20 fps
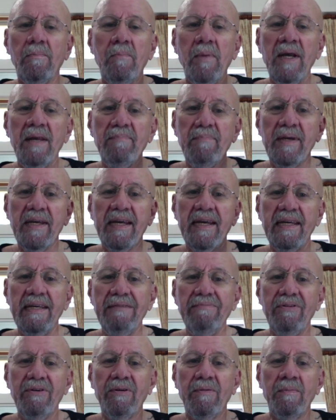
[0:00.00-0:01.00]

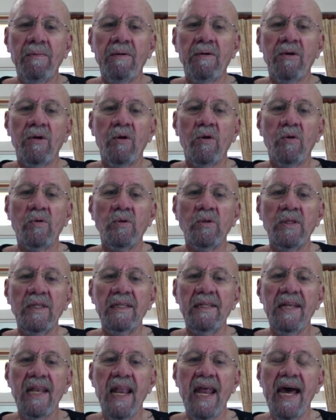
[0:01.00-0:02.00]
behavior
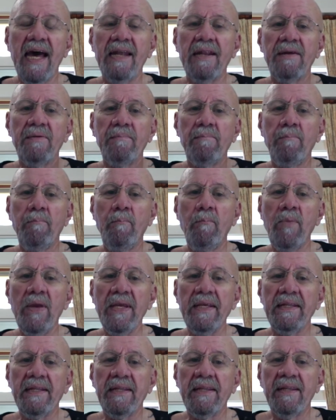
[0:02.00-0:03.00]
did not
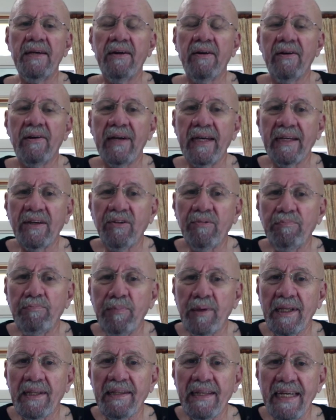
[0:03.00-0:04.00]
meet their
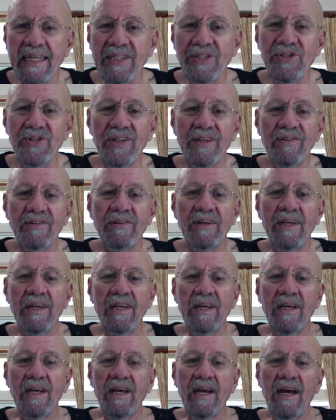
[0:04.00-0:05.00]
expectations
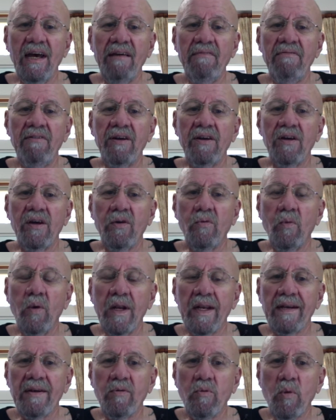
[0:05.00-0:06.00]
of what
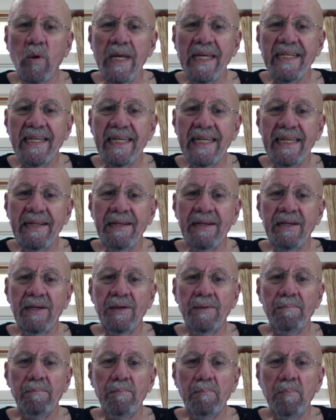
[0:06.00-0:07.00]
an awakened
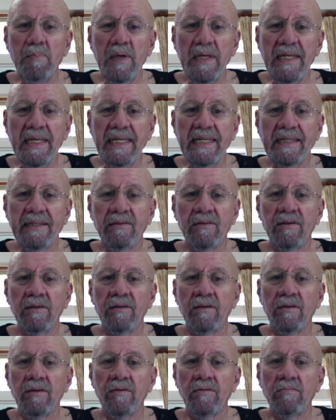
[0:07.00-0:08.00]
being
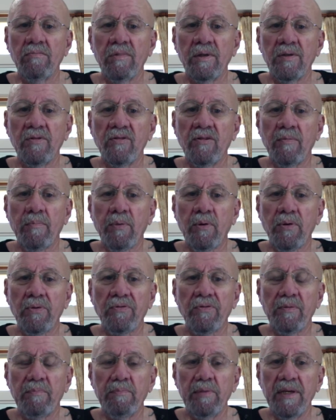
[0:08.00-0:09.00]
was
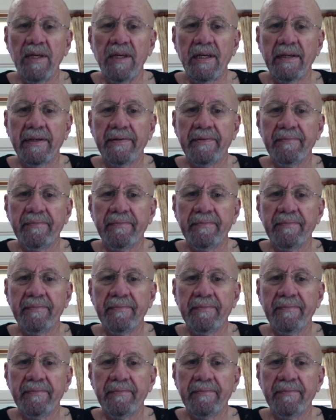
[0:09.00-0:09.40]
supposed to be.